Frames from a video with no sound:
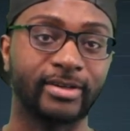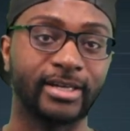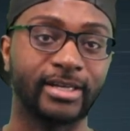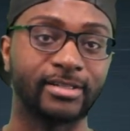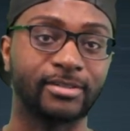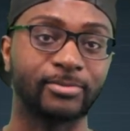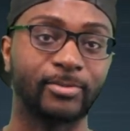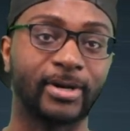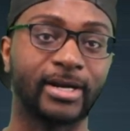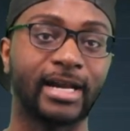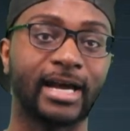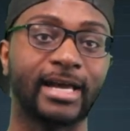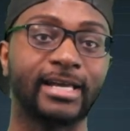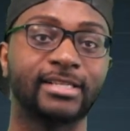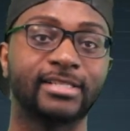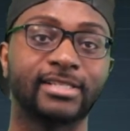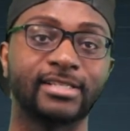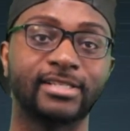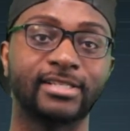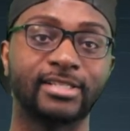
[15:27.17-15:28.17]
is when
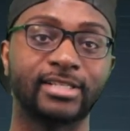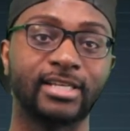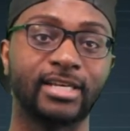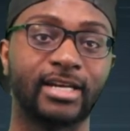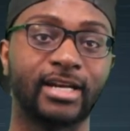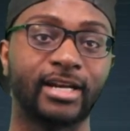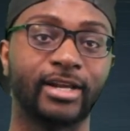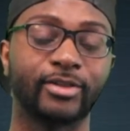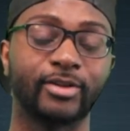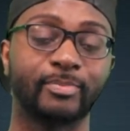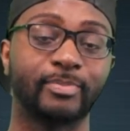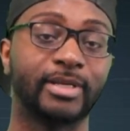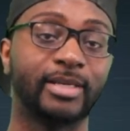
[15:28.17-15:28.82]
I succeed and other